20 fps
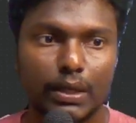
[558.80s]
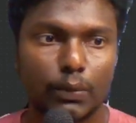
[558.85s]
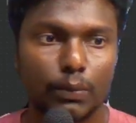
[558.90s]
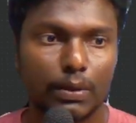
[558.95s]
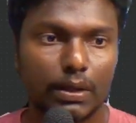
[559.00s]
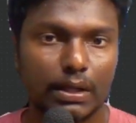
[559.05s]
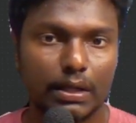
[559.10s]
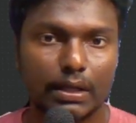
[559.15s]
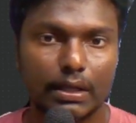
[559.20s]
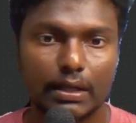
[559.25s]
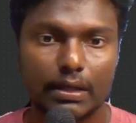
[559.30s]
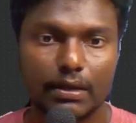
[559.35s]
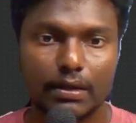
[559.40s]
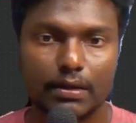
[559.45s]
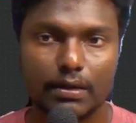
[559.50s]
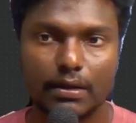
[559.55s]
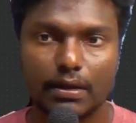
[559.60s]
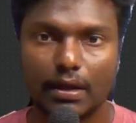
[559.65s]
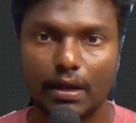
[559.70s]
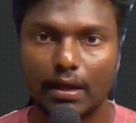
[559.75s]
will
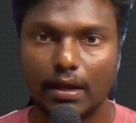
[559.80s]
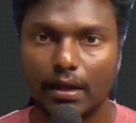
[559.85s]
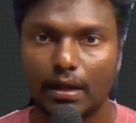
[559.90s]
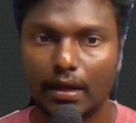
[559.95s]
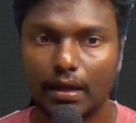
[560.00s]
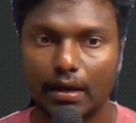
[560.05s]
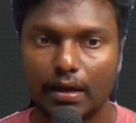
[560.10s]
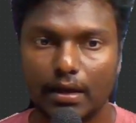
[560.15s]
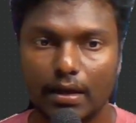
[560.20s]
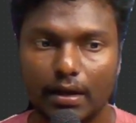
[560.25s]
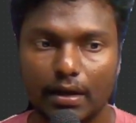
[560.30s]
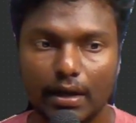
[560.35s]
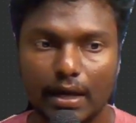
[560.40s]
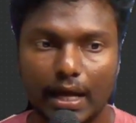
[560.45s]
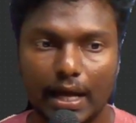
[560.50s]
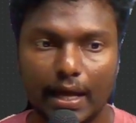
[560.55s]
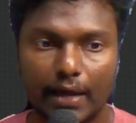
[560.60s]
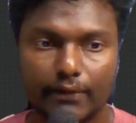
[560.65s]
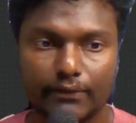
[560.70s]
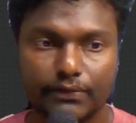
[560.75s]

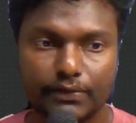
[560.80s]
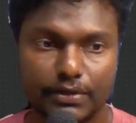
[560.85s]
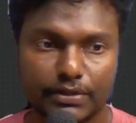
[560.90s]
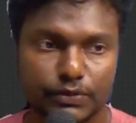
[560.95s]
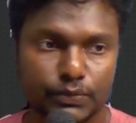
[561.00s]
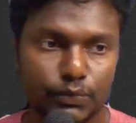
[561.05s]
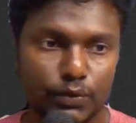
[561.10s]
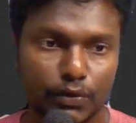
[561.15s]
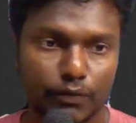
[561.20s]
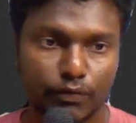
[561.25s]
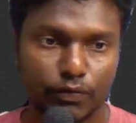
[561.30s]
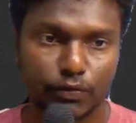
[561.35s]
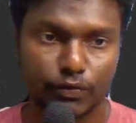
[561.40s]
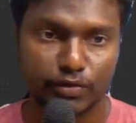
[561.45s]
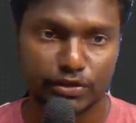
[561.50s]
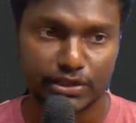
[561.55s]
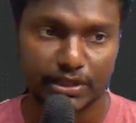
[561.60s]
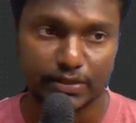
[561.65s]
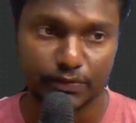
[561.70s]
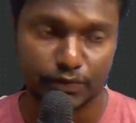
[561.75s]
have this workflow
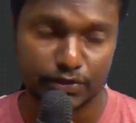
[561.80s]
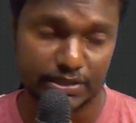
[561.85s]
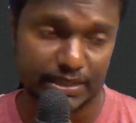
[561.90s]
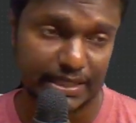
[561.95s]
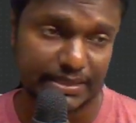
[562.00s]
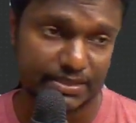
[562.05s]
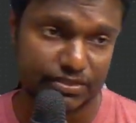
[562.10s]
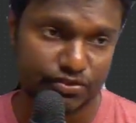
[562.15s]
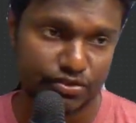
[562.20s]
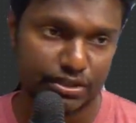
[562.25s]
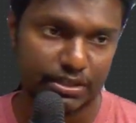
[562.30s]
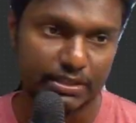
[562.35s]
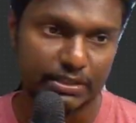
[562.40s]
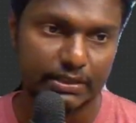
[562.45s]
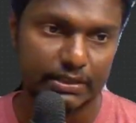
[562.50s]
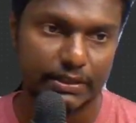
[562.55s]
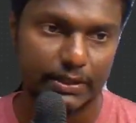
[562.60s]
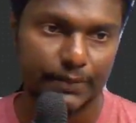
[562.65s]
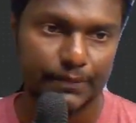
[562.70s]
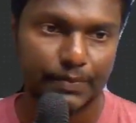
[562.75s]
which gets
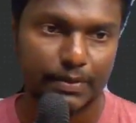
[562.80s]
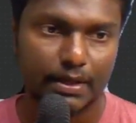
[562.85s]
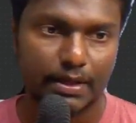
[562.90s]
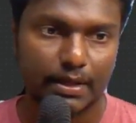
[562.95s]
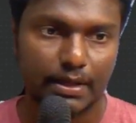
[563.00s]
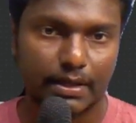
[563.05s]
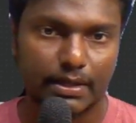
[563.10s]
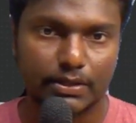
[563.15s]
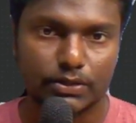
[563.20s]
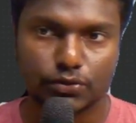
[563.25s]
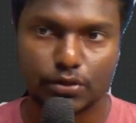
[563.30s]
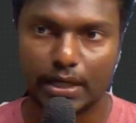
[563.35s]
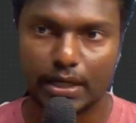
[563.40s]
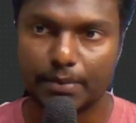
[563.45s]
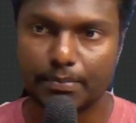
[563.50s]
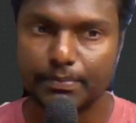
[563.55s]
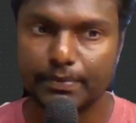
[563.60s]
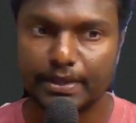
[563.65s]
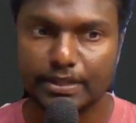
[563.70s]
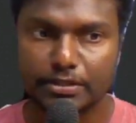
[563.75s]
triggered. So let
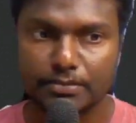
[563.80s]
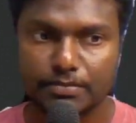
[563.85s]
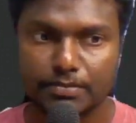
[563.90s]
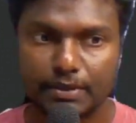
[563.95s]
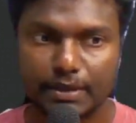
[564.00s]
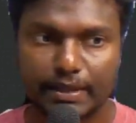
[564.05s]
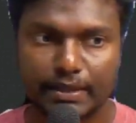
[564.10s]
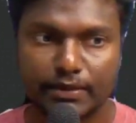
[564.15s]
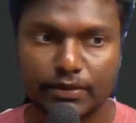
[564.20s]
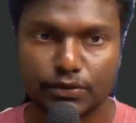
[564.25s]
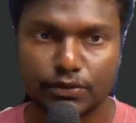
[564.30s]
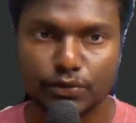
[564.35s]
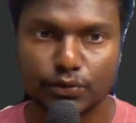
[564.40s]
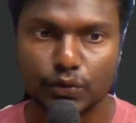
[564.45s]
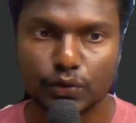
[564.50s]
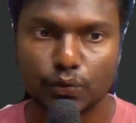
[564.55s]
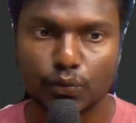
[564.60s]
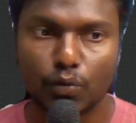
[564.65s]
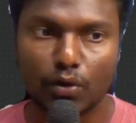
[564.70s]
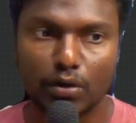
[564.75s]
me explain to
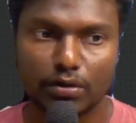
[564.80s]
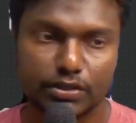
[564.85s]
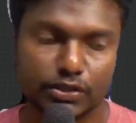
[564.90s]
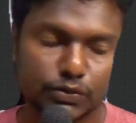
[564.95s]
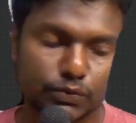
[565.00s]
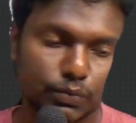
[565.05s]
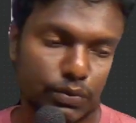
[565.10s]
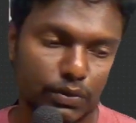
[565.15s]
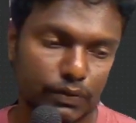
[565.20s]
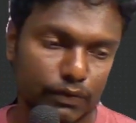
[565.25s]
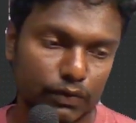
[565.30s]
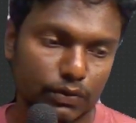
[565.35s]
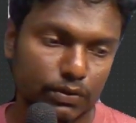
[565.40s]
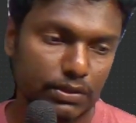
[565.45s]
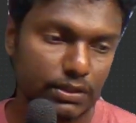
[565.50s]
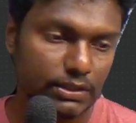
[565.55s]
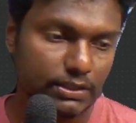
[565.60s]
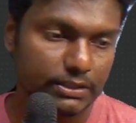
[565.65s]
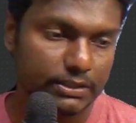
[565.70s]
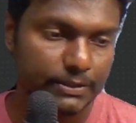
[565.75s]
you what this workflow
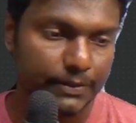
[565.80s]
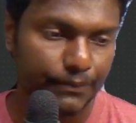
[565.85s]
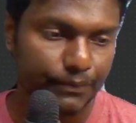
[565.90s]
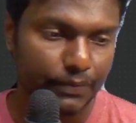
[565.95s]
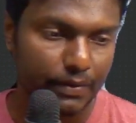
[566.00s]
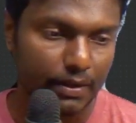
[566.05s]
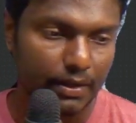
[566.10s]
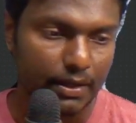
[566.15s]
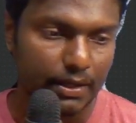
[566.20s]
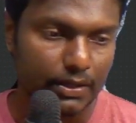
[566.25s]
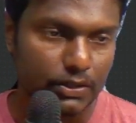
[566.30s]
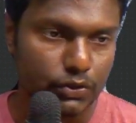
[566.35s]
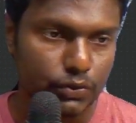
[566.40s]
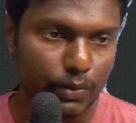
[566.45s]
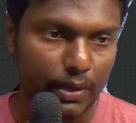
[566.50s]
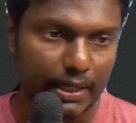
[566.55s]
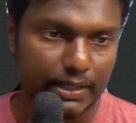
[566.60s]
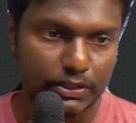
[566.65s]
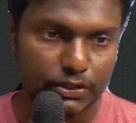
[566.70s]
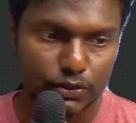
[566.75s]
is. So
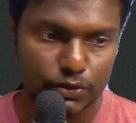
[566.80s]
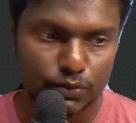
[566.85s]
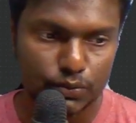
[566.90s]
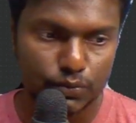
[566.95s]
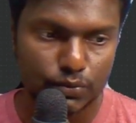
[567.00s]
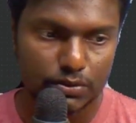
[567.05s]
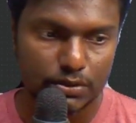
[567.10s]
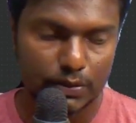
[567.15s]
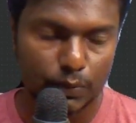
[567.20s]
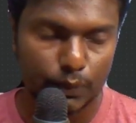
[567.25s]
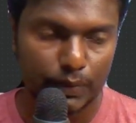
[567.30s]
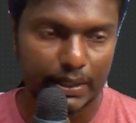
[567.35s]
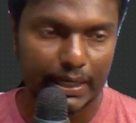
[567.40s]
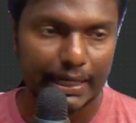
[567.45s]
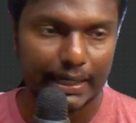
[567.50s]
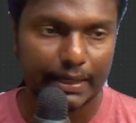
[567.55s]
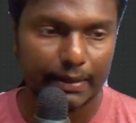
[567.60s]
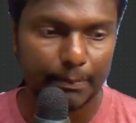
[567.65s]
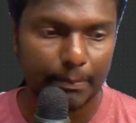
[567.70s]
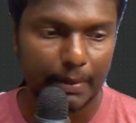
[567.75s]
as soon we
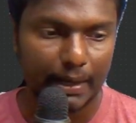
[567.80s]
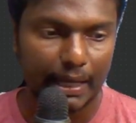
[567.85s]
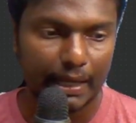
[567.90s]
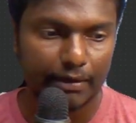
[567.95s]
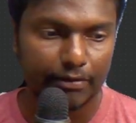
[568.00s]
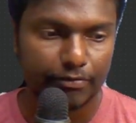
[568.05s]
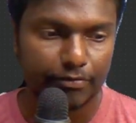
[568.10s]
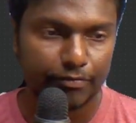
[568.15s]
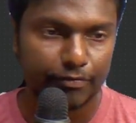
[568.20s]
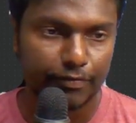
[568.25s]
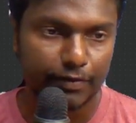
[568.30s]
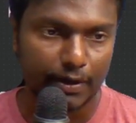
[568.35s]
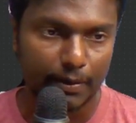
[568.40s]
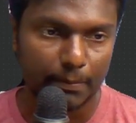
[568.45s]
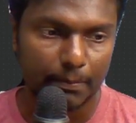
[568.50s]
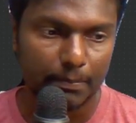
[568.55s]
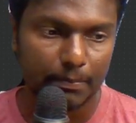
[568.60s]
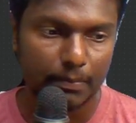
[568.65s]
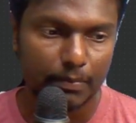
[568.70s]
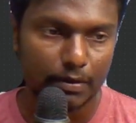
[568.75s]
get a reply
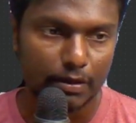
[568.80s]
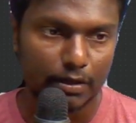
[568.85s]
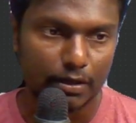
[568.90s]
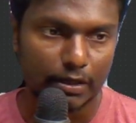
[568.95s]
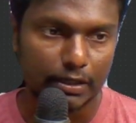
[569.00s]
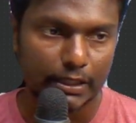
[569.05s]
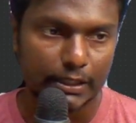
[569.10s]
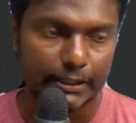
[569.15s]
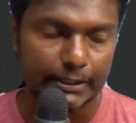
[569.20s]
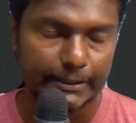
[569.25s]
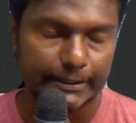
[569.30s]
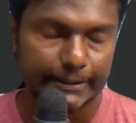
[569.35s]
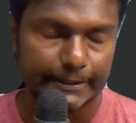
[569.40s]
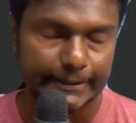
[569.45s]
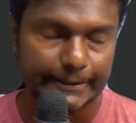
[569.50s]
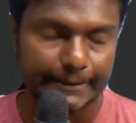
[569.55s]
from our